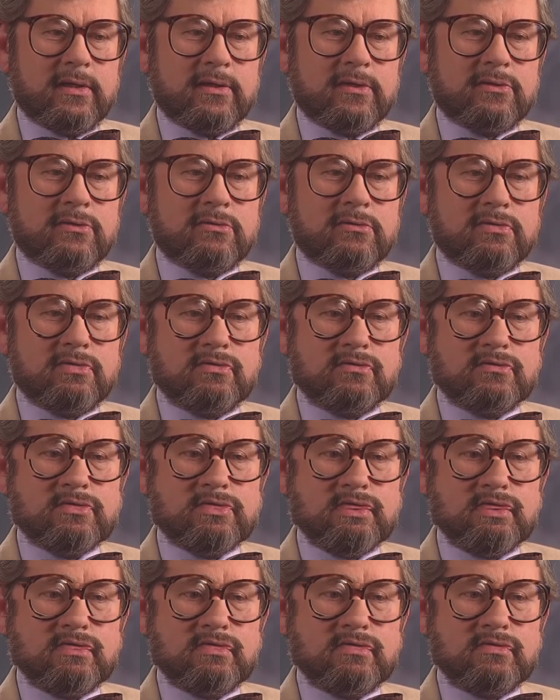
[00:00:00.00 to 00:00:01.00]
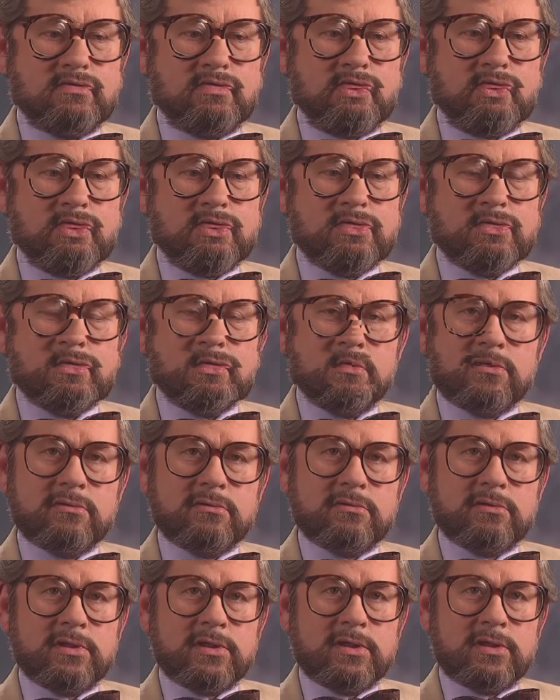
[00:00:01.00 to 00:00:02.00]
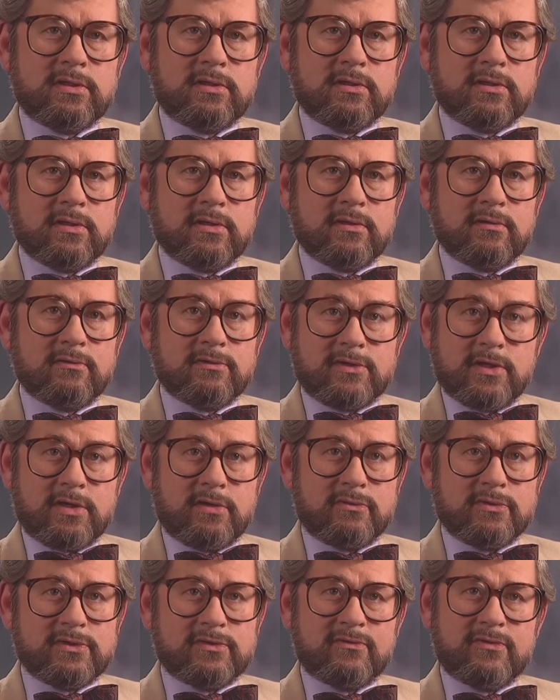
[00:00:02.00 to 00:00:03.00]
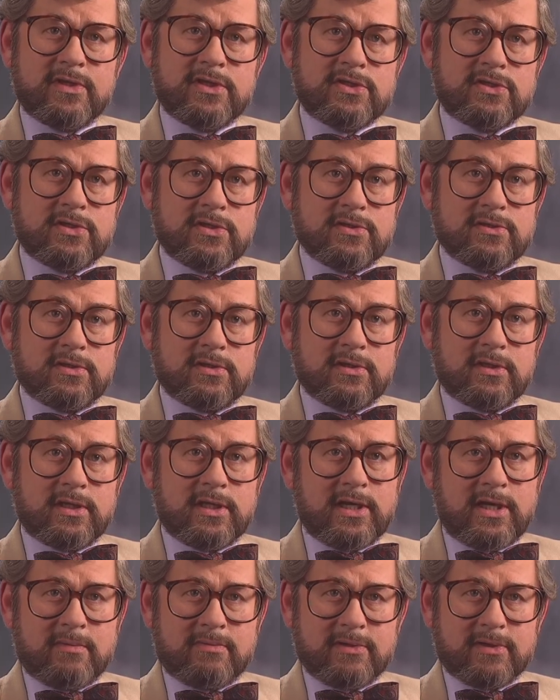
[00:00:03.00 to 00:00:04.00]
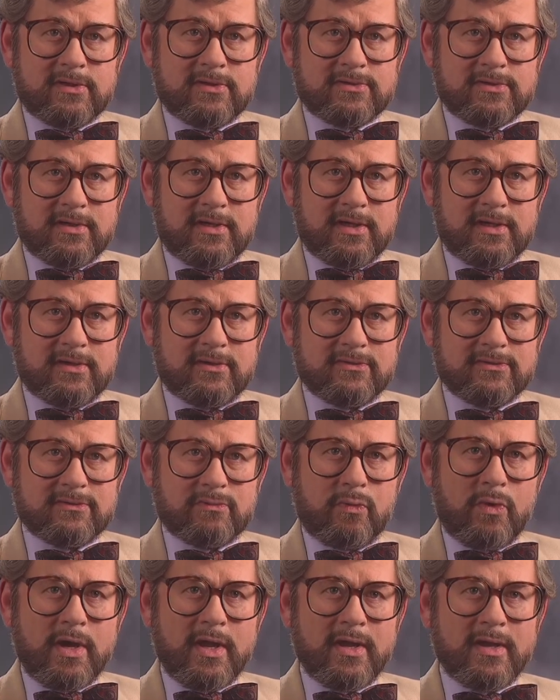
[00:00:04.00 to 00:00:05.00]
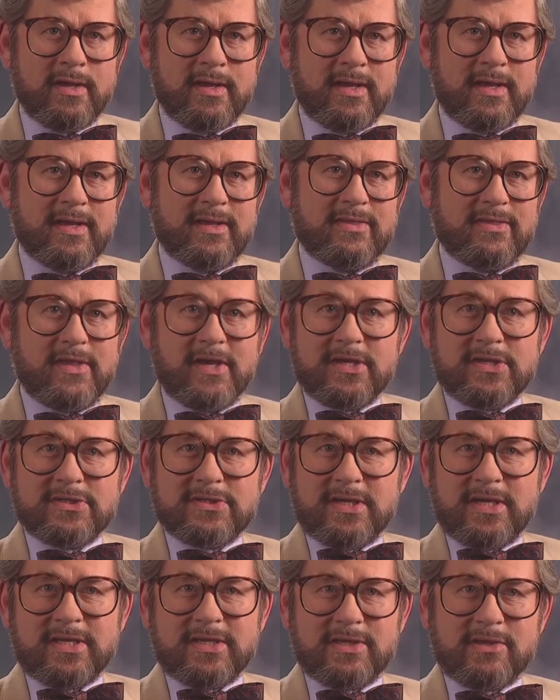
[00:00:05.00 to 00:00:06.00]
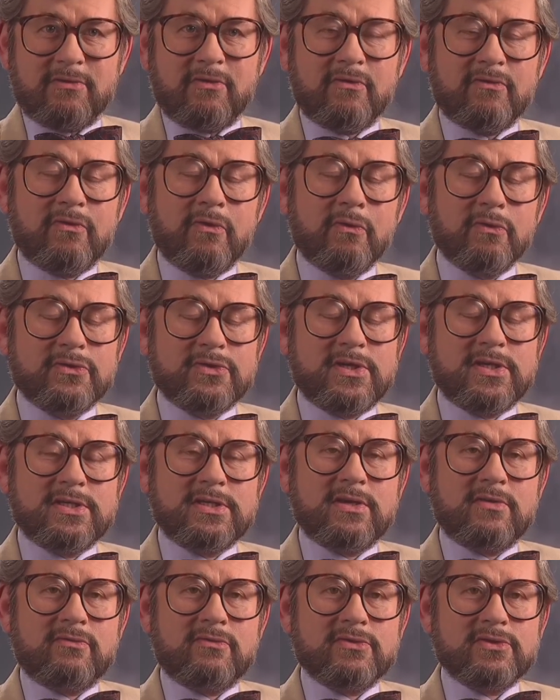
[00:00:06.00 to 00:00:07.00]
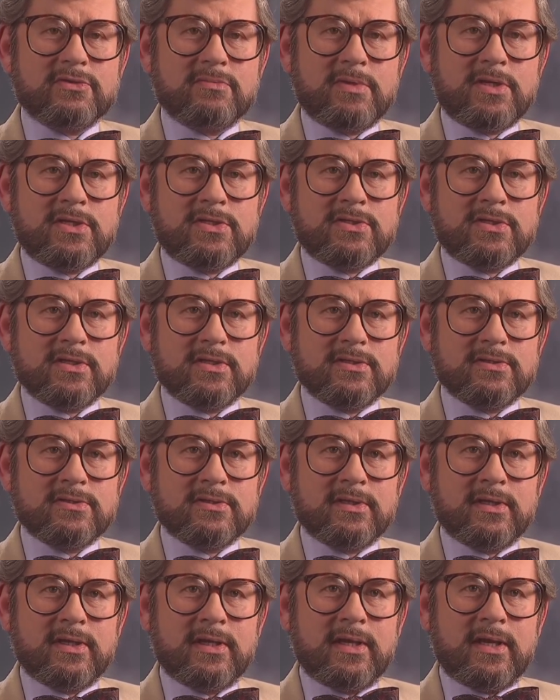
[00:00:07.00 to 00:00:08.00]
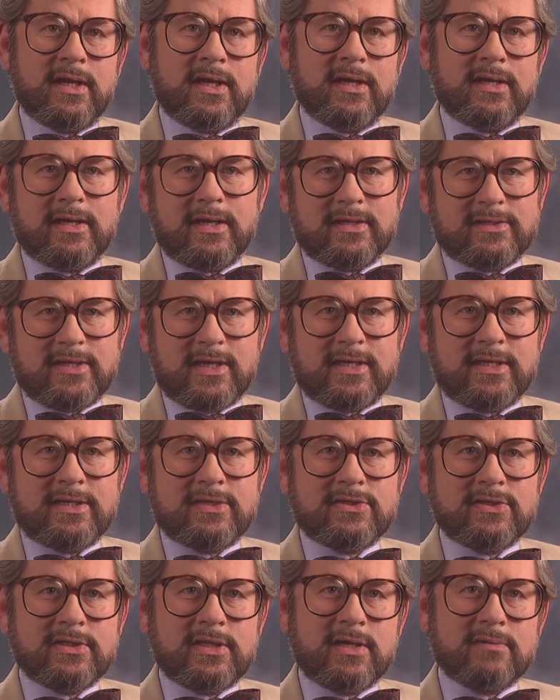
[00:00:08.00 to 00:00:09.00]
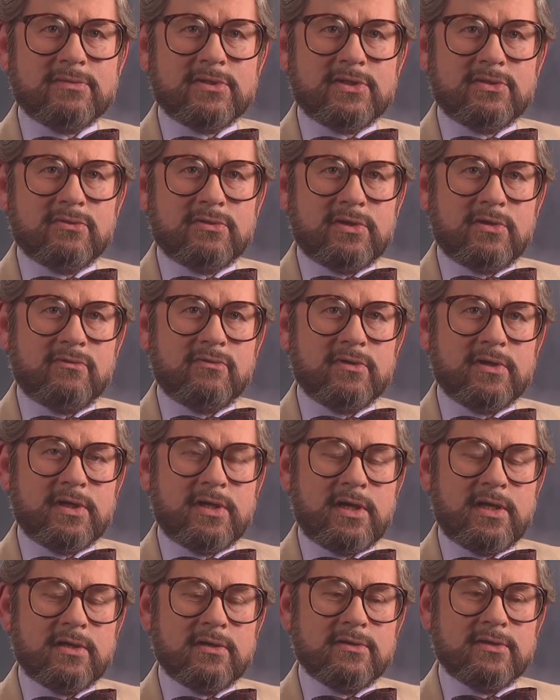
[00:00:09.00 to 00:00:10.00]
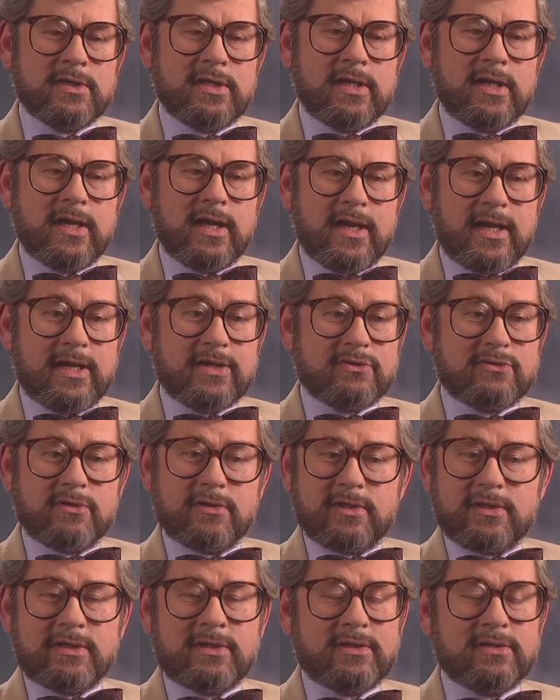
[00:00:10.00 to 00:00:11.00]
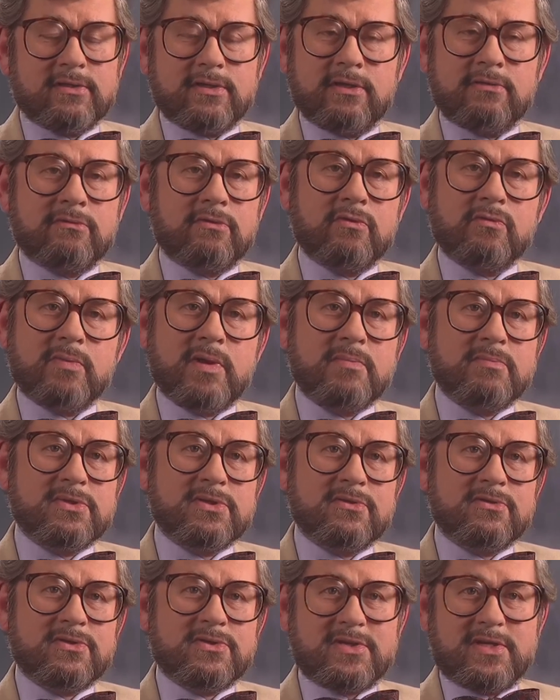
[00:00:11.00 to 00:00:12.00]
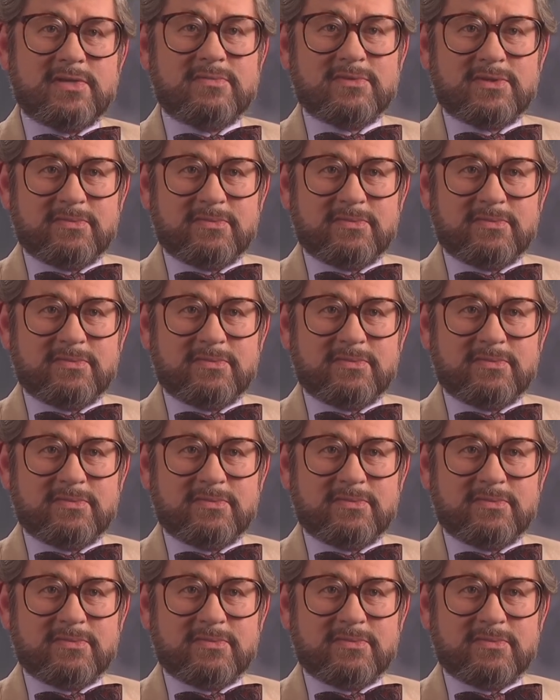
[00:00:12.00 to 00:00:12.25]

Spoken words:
You could also point to the Darwin's finches in the Galapagos Islands, where they say that there are 14 different species, each adapted to a different island. Actually, they're all members of the same